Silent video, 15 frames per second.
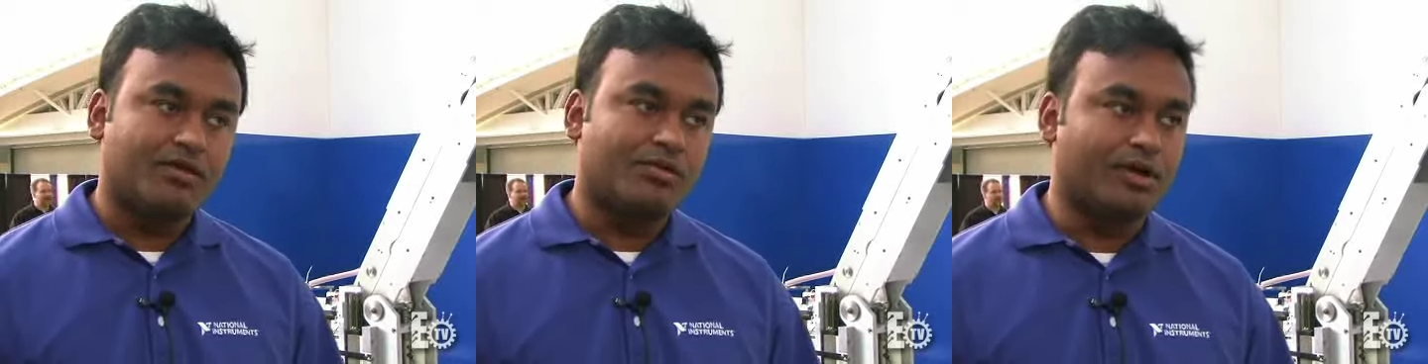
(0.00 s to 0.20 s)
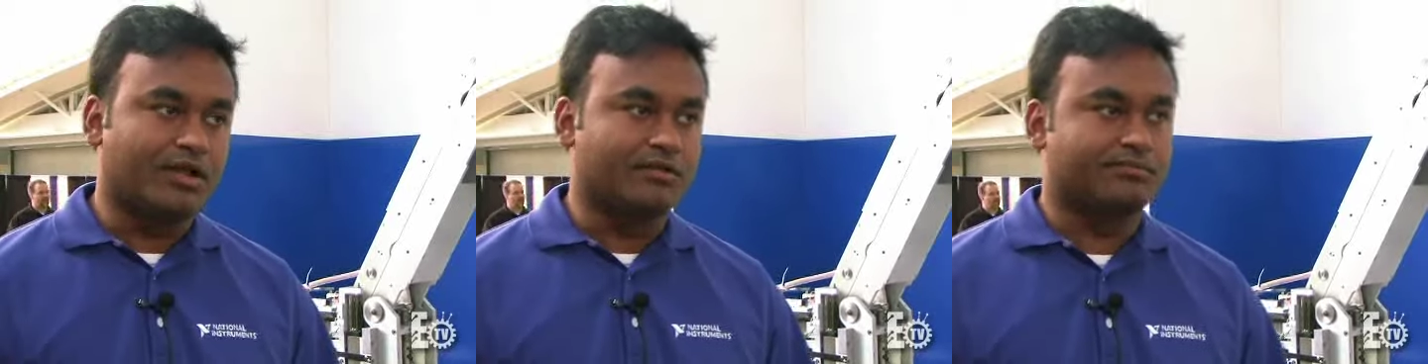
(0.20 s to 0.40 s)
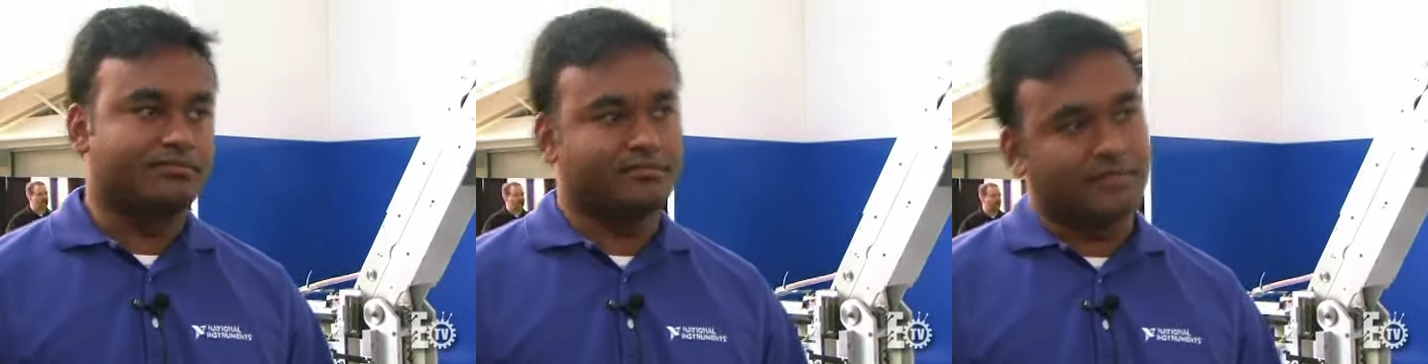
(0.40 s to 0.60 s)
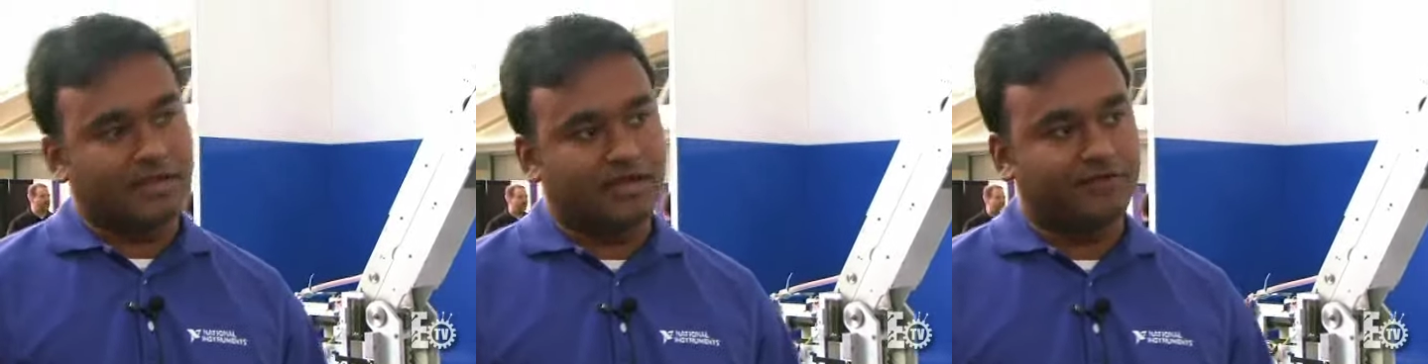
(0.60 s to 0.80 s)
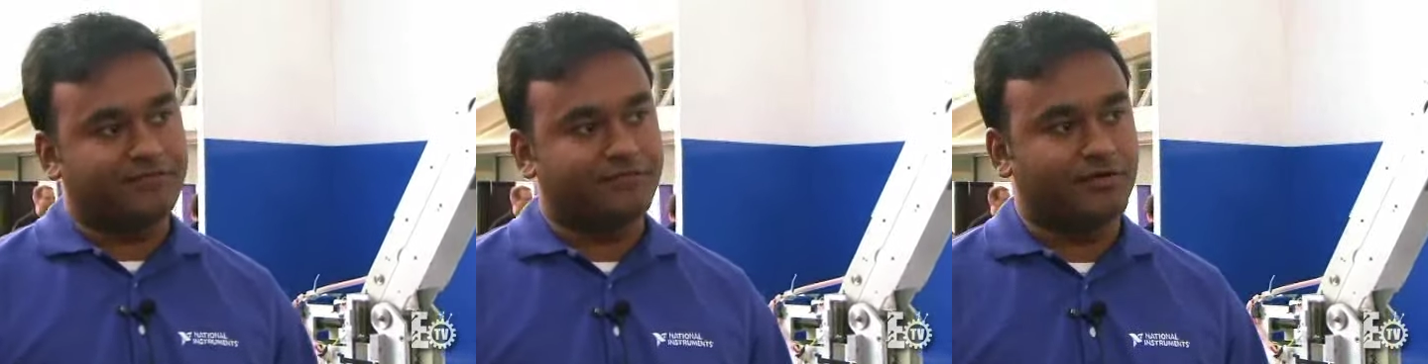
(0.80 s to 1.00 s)
Well,
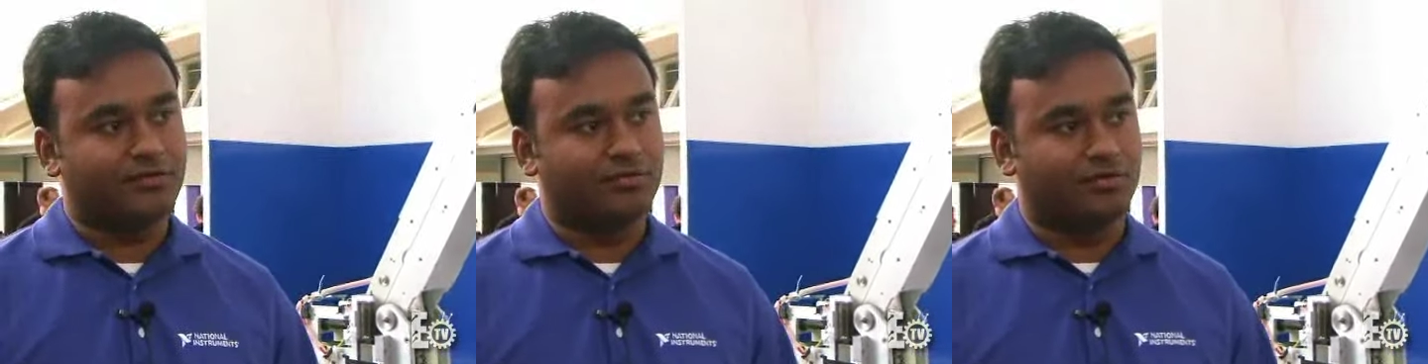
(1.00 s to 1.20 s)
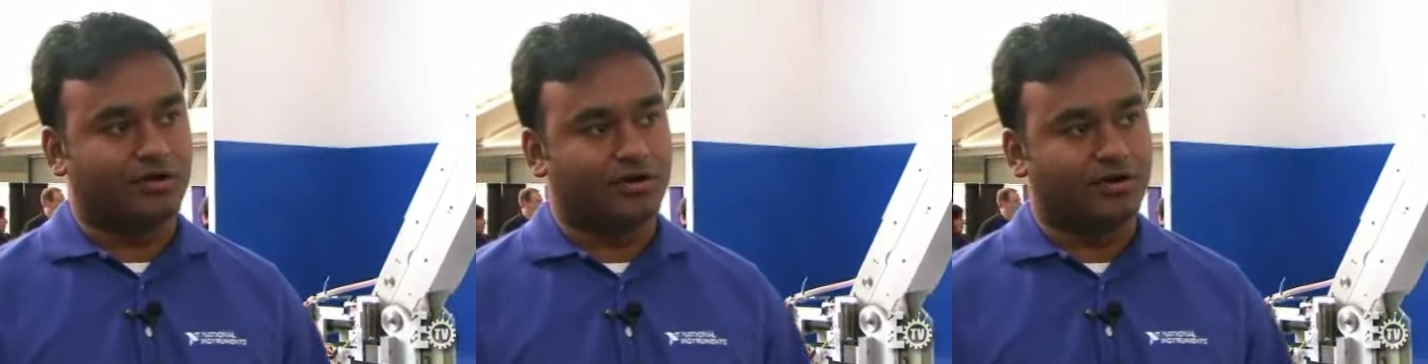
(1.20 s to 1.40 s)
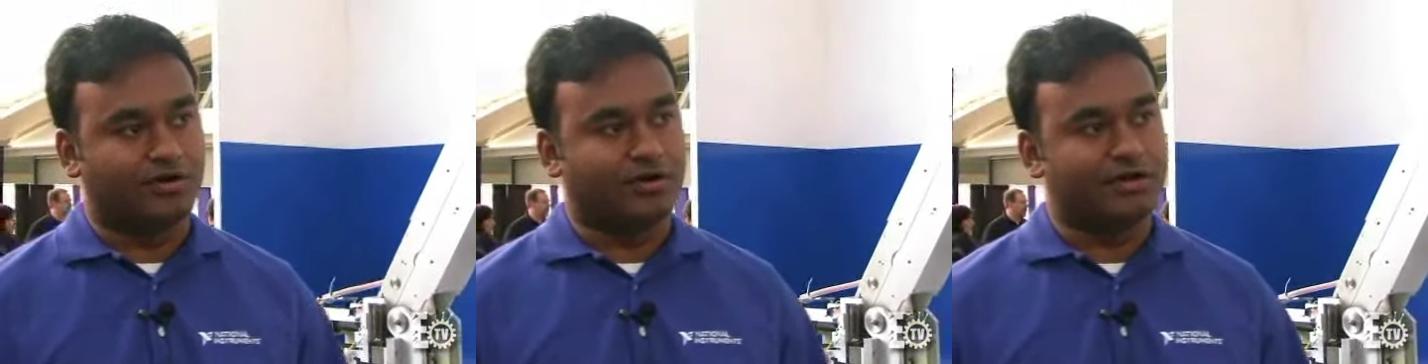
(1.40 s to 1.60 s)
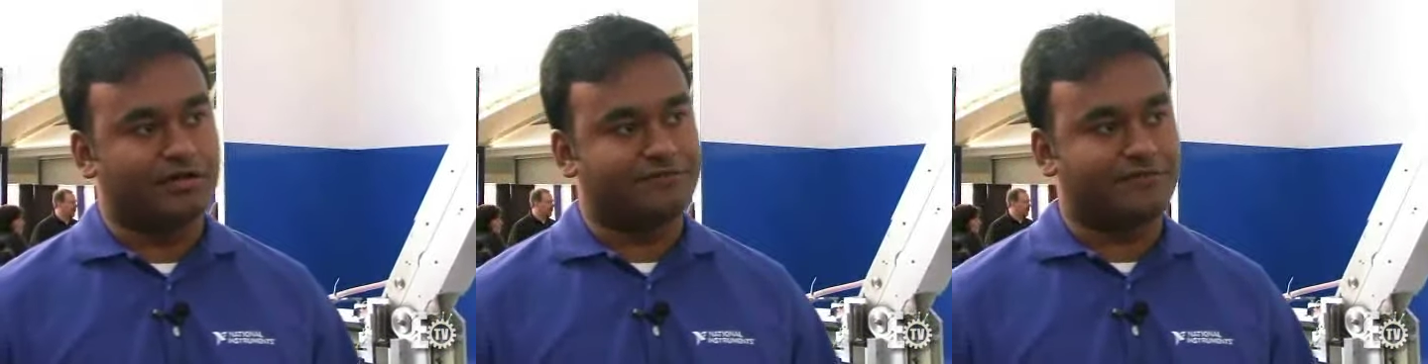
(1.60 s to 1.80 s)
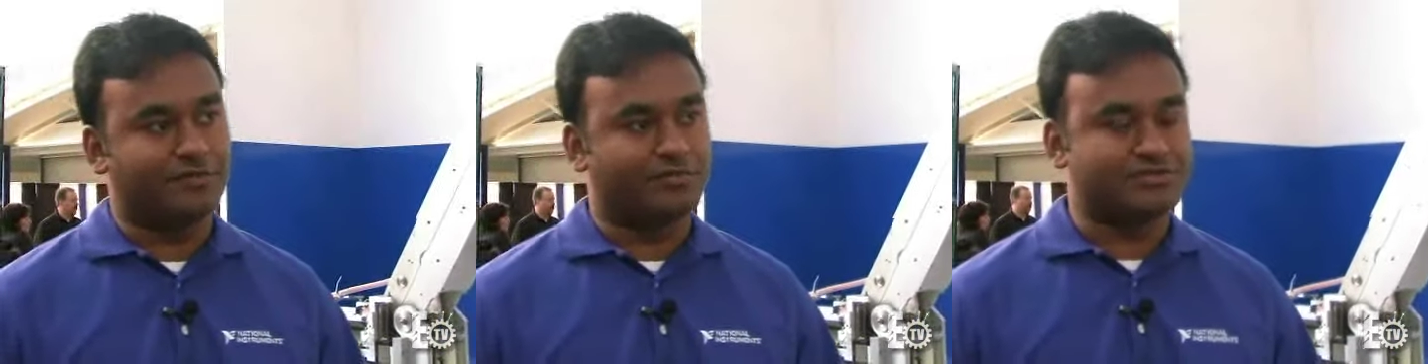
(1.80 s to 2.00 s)
if you're
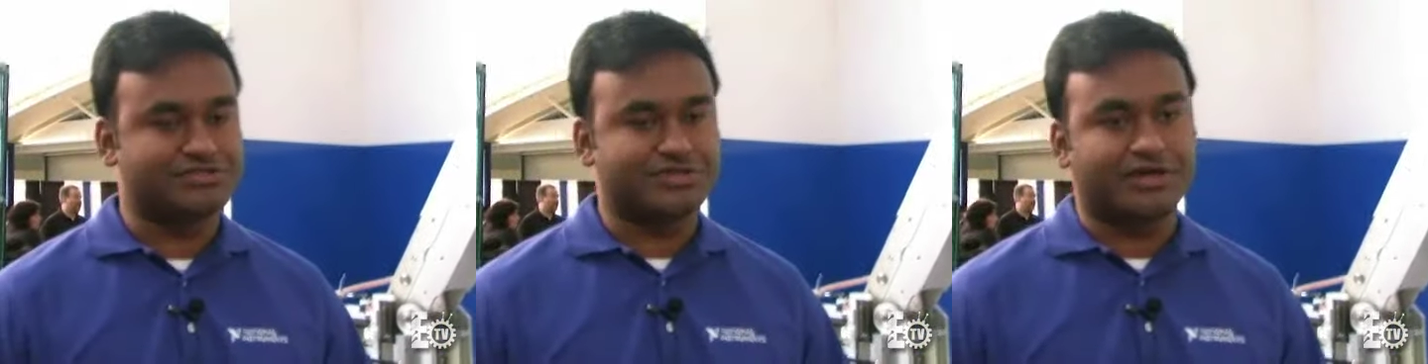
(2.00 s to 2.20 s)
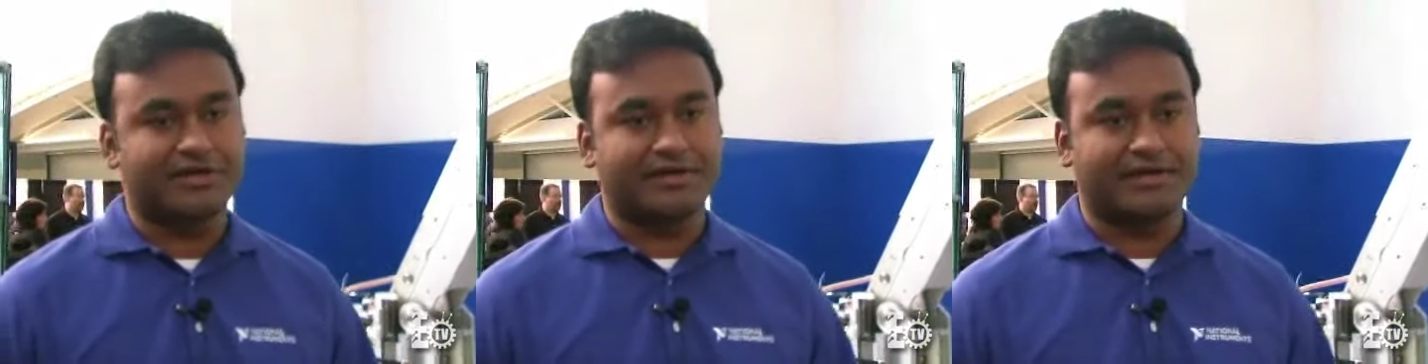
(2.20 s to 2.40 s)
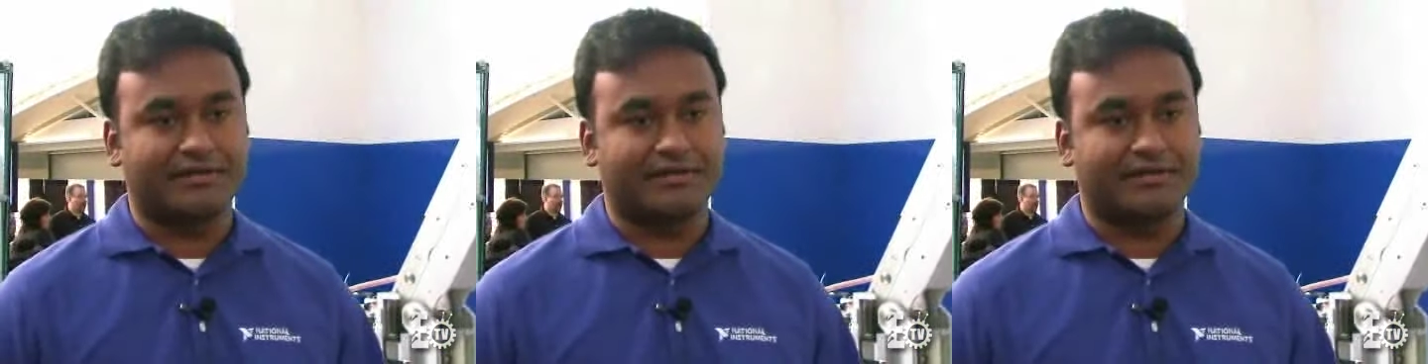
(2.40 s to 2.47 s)
doing